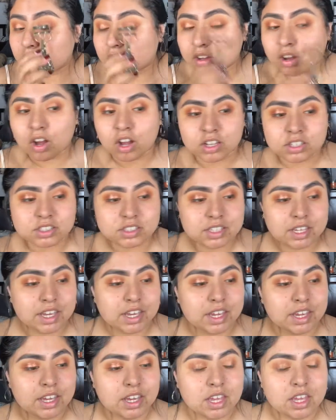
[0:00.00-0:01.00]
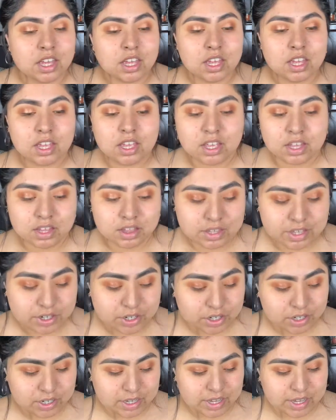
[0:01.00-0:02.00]
costing
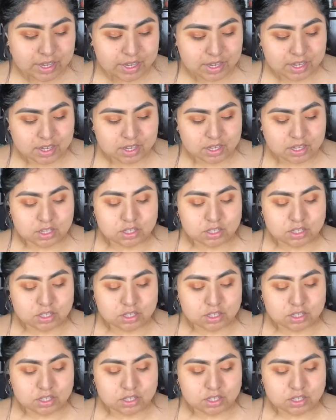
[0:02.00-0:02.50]
literally